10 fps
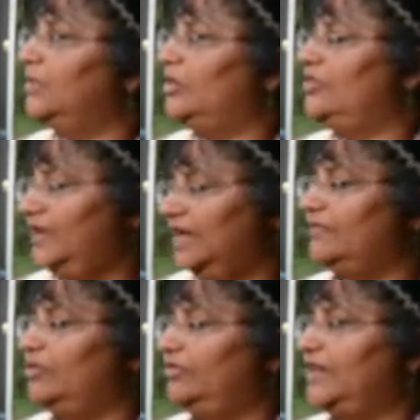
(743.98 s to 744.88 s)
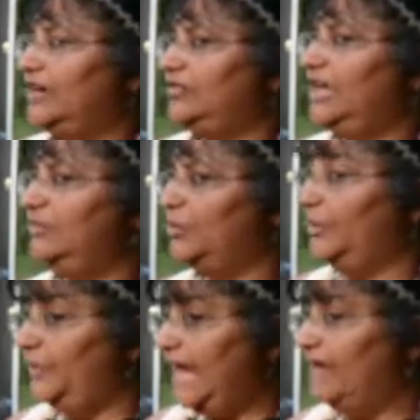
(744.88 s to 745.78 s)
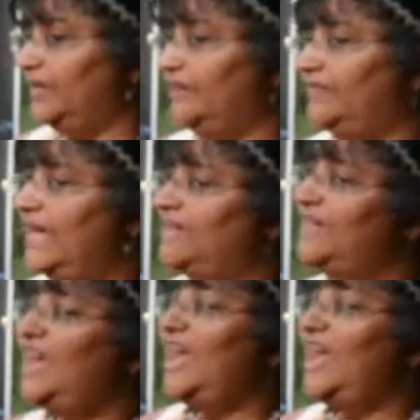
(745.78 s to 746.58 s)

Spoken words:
March. The anniversary is actually in April, but we have an event,